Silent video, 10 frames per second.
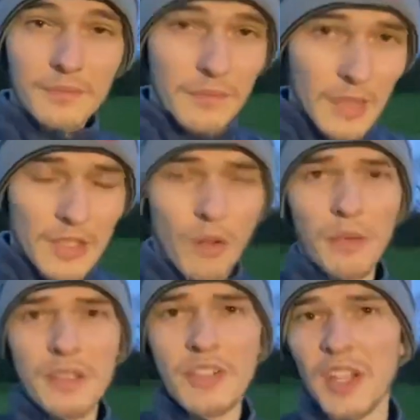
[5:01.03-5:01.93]
So I
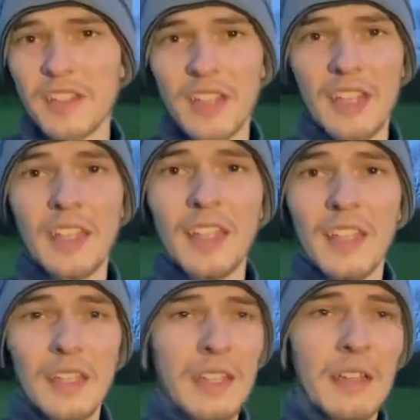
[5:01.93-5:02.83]
would suggest
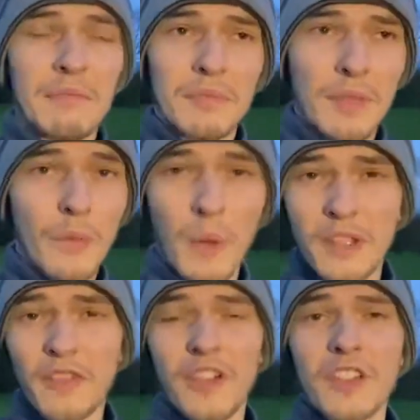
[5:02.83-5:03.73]
when
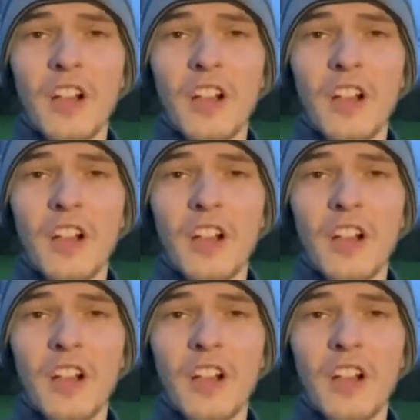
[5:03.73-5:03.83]
you're first starting